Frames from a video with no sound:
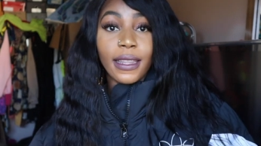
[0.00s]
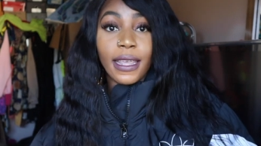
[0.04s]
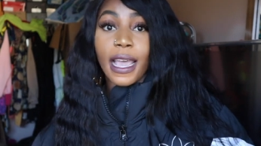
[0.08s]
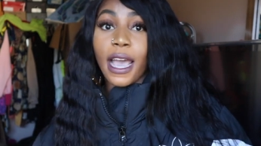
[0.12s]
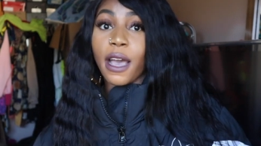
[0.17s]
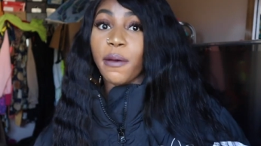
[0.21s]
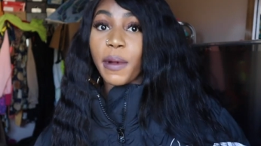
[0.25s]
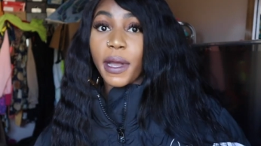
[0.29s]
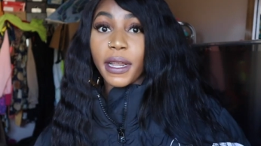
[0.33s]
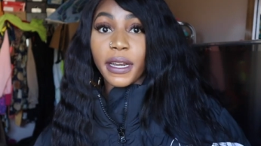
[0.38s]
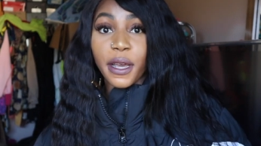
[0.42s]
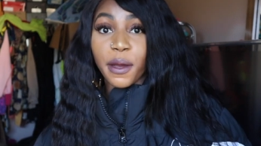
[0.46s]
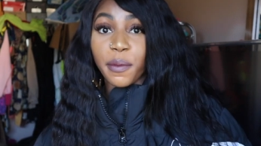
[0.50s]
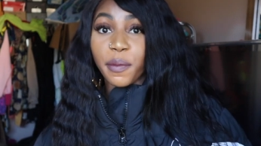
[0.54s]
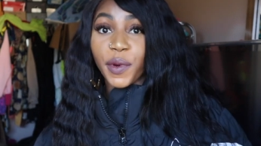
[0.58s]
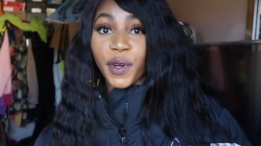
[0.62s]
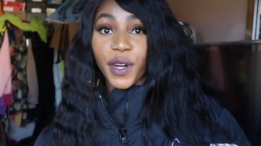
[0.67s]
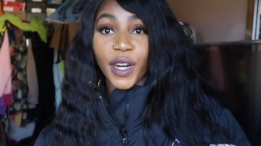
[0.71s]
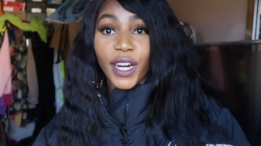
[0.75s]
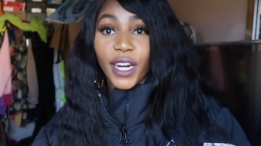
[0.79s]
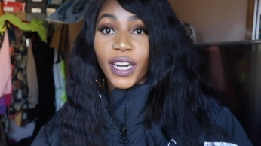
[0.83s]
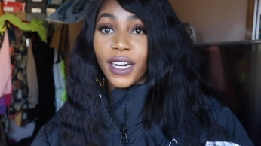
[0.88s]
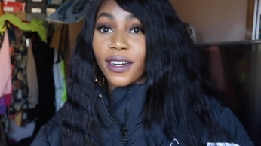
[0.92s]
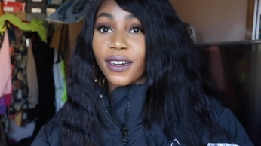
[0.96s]
they have my
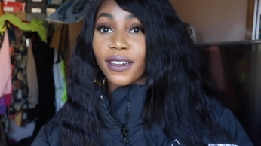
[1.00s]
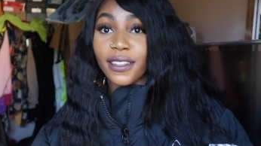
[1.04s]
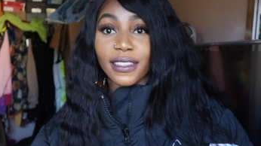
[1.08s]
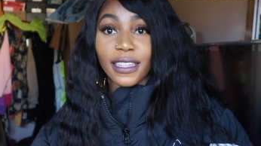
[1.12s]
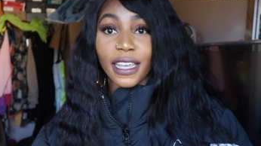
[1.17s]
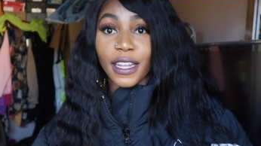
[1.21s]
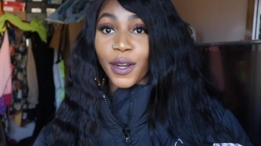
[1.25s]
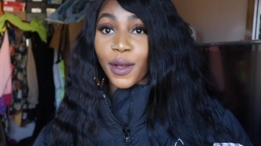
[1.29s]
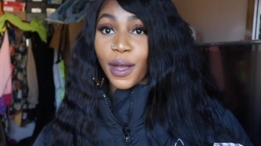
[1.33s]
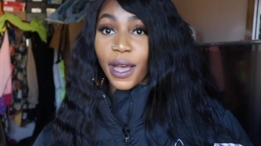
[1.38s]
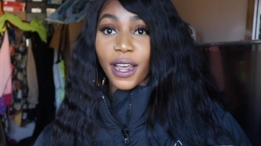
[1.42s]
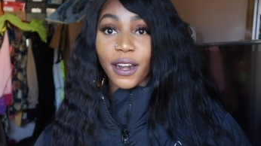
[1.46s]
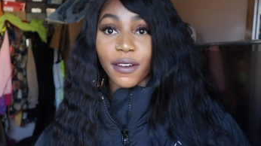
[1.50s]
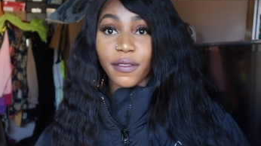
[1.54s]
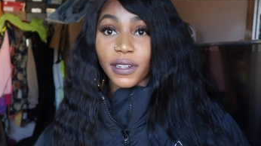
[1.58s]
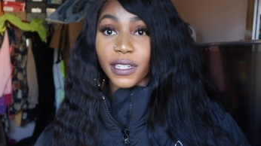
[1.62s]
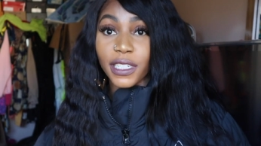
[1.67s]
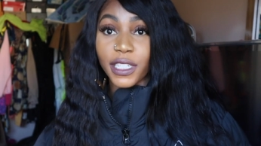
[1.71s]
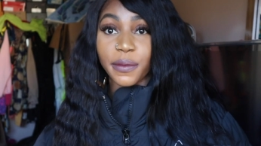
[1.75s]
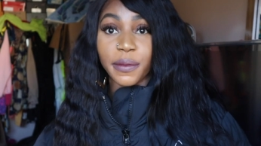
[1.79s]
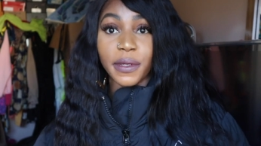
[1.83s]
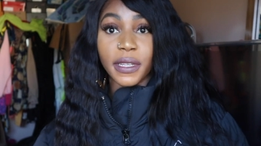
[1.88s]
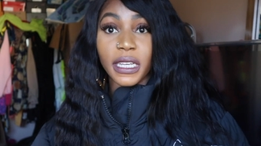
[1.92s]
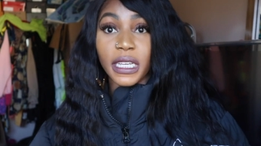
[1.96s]
number. They know how to
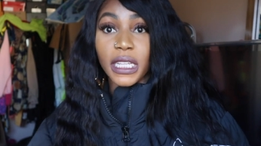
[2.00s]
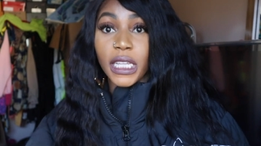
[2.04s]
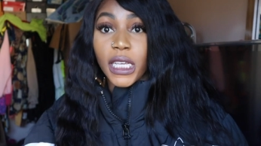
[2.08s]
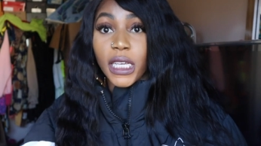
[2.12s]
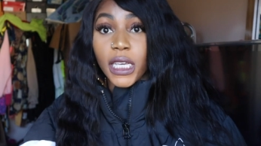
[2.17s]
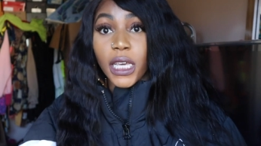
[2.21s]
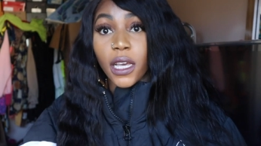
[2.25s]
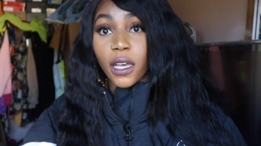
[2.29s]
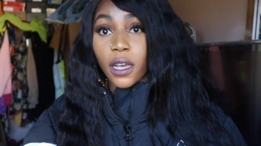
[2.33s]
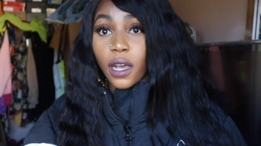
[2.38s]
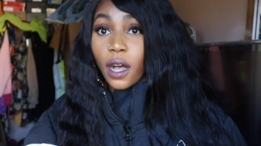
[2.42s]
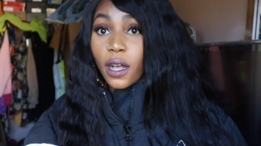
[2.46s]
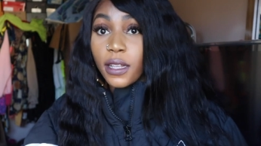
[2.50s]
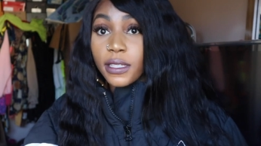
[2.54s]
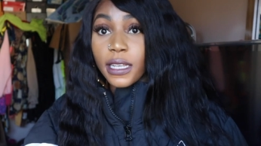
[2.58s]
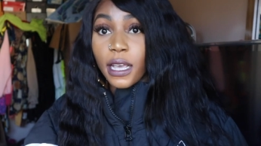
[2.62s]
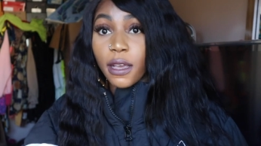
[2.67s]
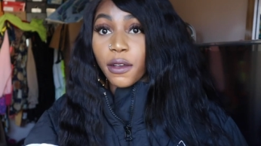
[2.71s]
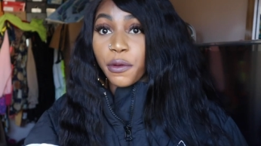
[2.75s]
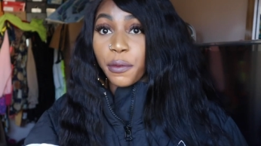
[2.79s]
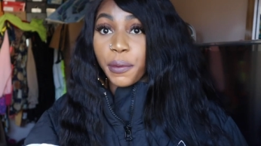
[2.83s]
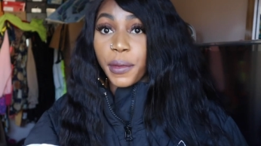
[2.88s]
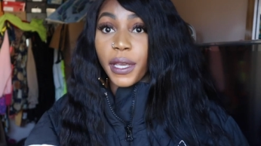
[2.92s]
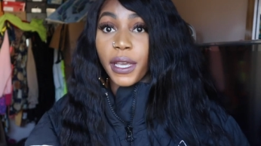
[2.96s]
reach me. They can get in
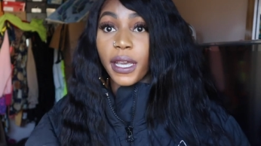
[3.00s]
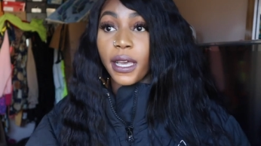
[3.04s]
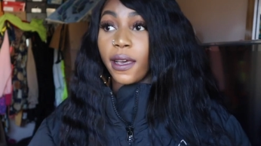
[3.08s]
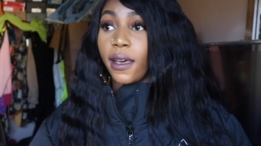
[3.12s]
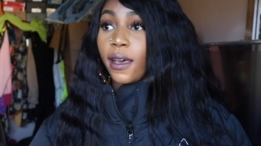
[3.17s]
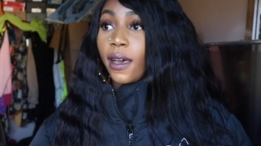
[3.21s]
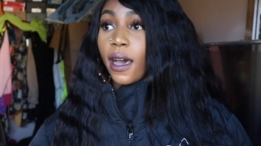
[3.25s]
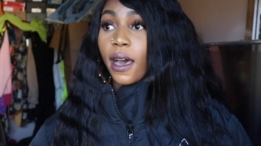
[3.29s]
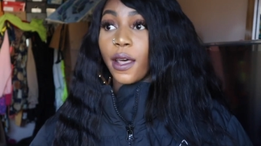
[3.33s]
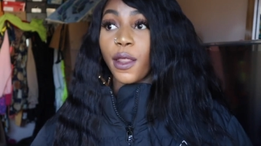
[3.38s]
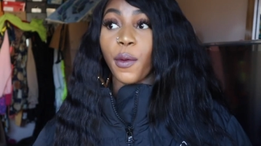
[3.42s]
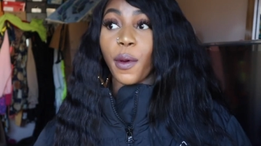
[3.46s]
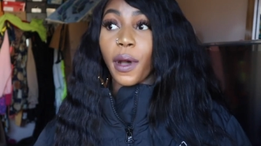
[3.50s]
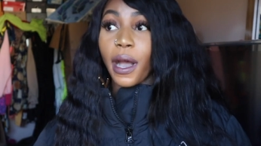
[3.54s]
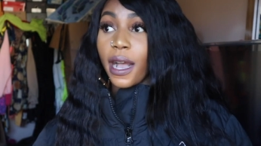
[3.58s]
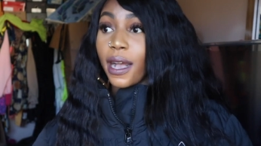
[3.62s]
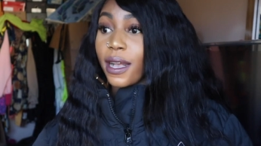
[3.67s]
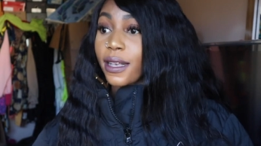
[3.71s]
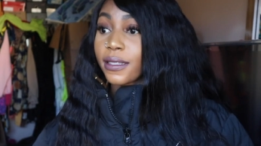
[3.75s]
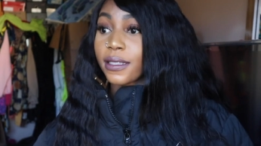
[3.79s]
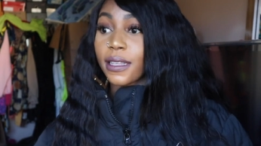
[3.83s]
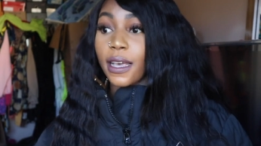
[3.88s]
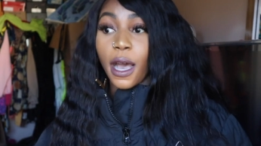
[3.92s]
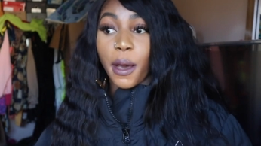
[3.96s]
contact with me.
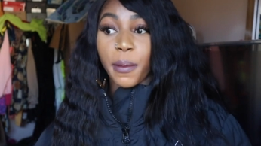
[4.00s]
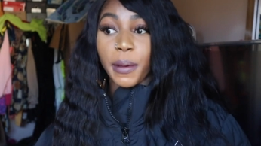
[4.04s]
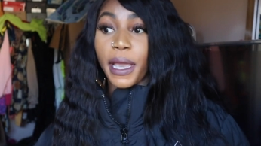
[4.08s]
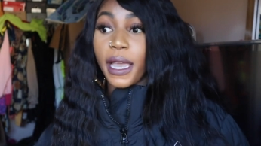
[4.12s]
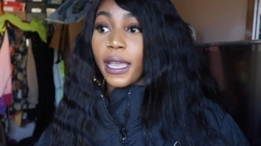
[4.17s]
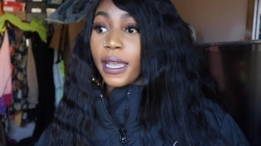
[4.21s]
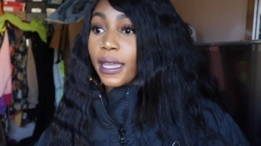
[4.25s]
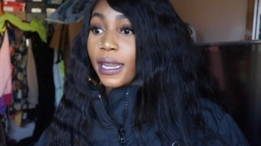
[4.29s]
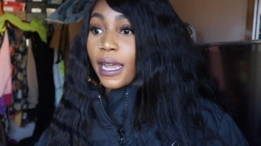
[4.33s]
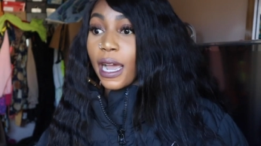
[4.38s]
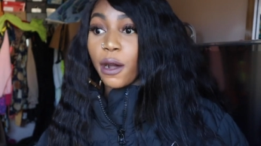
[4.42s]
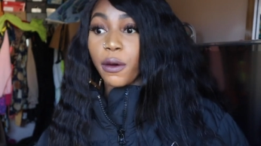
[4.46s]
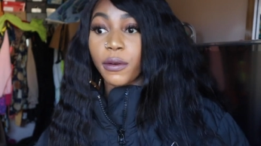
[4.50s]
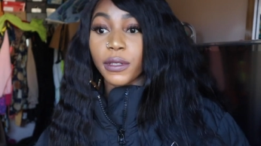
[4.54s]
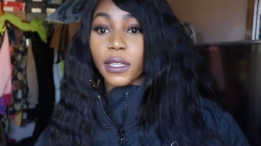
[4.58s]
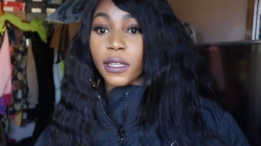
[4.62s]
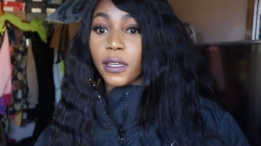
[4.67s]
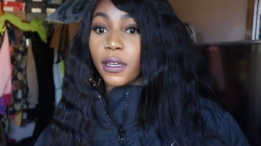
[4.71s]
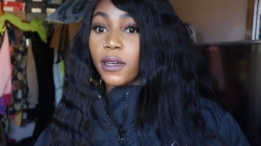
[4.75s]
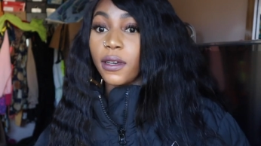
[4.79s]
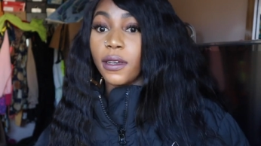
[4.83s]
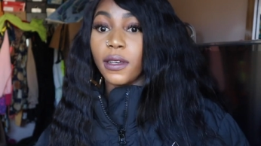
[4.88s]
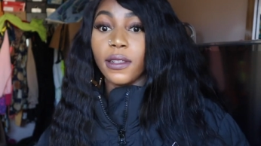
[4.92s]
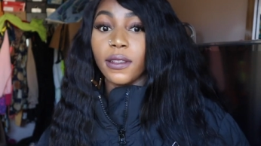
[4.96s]
Otherwise, I'll be hanging out with
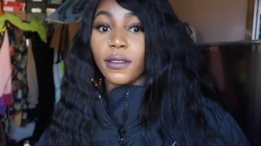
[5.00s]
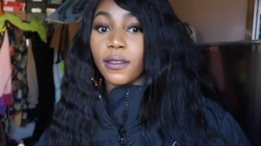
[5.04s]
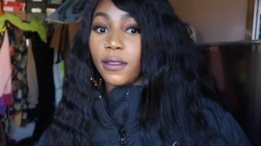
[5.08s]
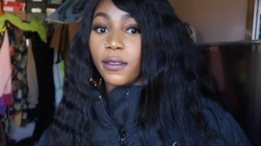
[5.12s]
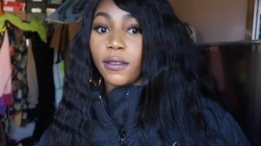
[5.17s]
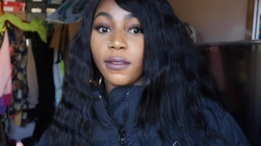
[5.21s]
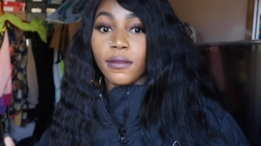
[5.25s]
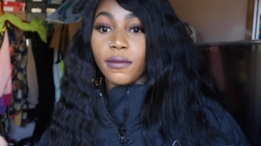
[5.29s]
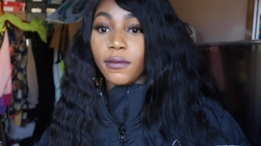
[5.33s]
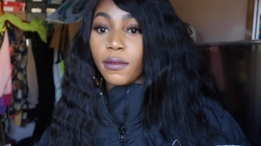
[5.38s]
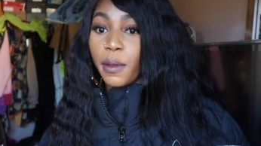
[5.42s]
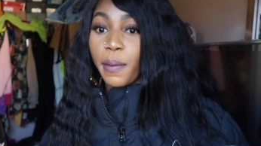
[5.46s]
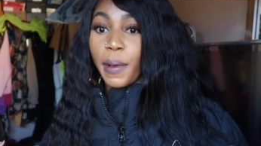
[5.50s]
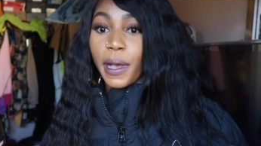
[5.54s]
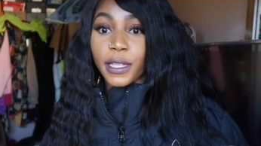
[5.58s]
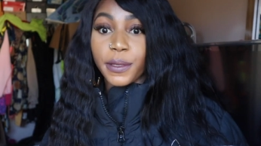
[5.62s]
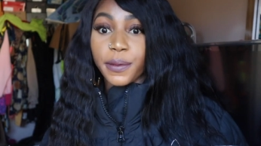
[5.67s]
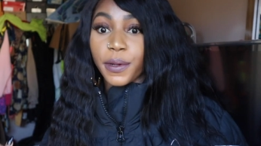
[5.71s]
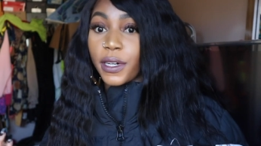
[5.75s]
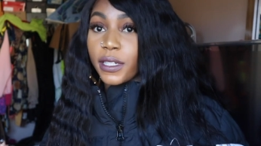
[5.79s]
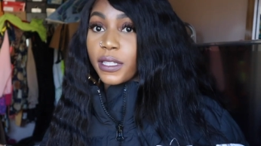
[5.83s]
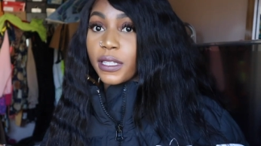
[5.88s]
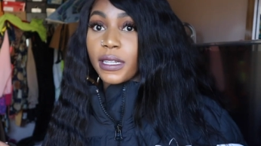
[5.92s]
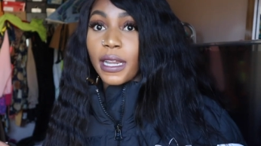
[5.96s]
the
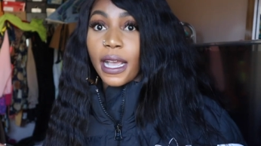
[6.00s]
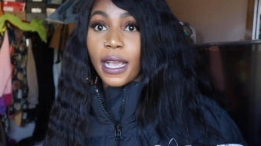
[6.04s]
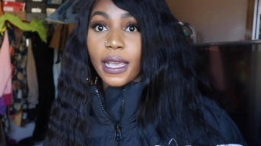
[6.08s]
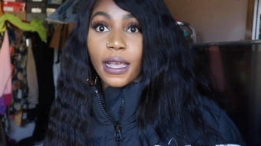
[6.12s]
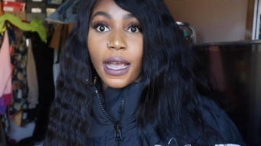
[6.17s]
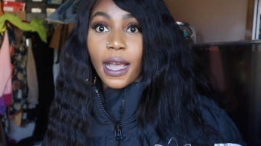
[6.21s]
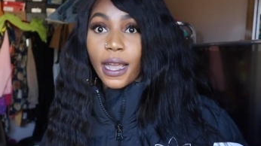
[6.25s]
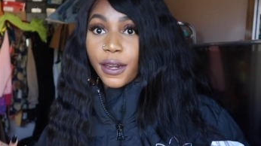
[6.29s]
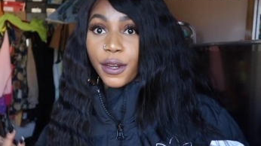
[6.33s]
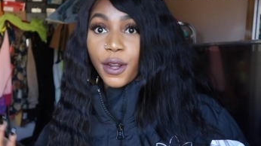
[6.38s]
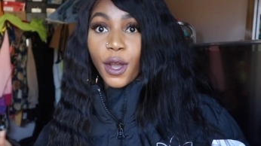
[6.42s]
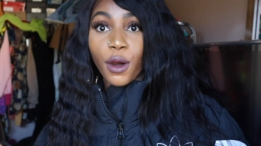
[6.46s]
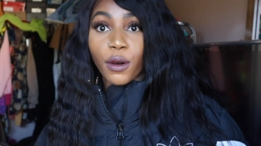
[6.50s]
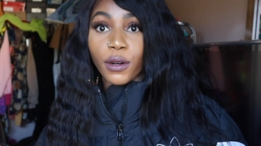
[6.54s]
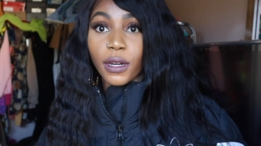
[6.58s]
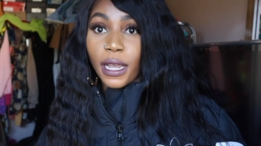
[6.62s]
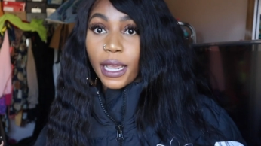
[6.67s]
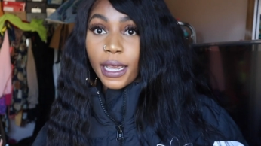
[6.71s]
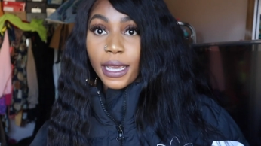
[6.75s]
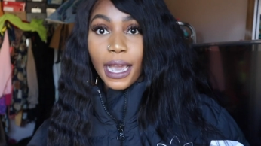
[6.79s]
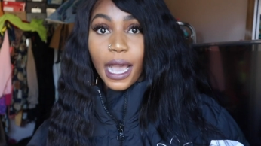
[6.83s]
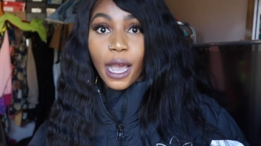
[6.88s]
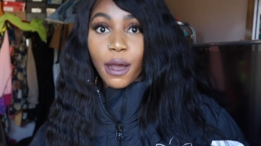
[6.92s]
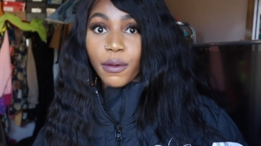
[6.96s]
best person I know to
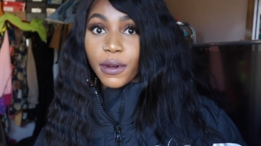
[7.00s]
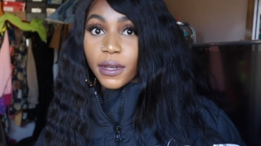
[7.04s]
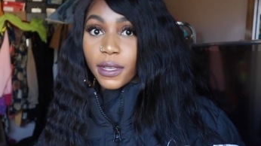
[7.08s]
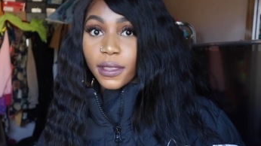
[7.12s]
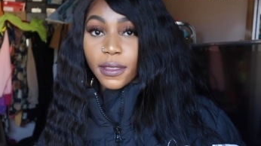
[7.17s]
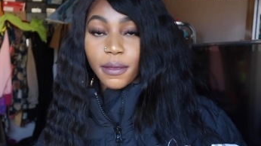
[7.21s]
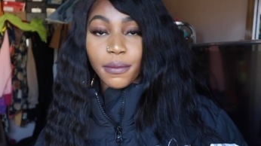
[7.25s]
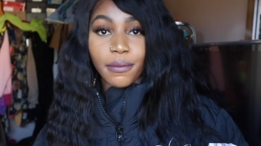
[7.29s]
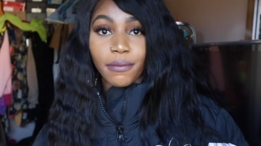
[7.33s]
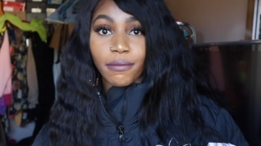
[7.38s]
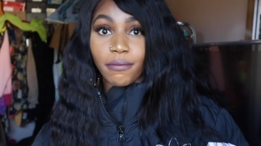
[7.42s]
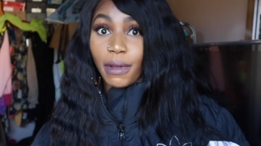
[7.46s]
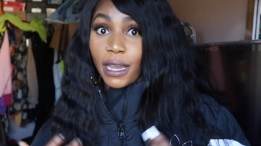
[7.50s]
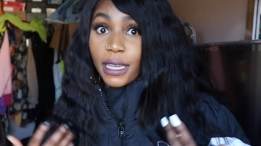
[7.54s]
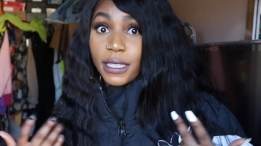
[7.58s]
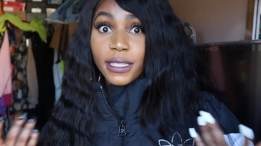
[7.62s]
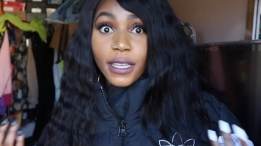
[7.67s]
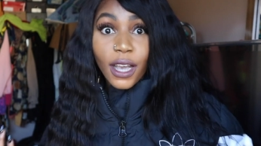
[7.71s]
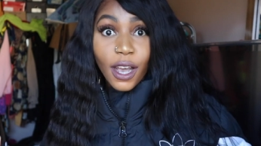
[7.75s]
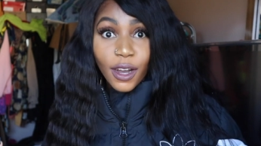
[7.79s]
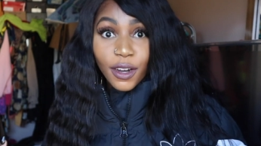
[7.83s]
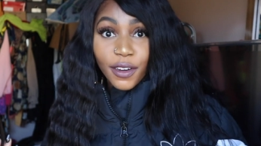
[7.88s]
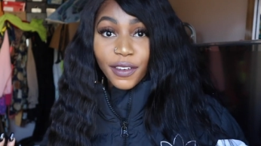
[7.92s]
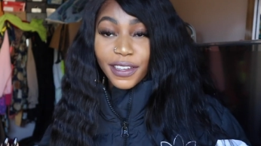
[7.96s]
hang out with,
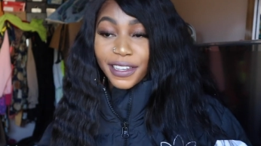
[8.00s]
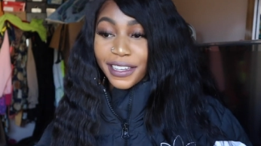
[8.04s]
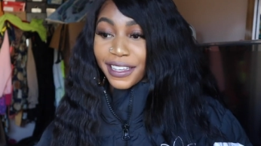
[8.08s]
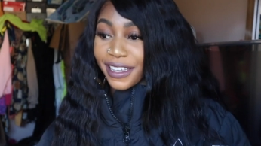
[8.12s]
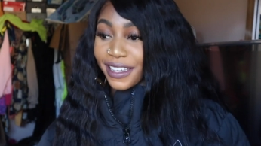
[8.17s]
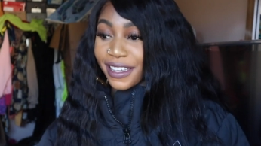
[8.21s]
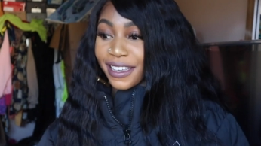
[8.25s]
myself.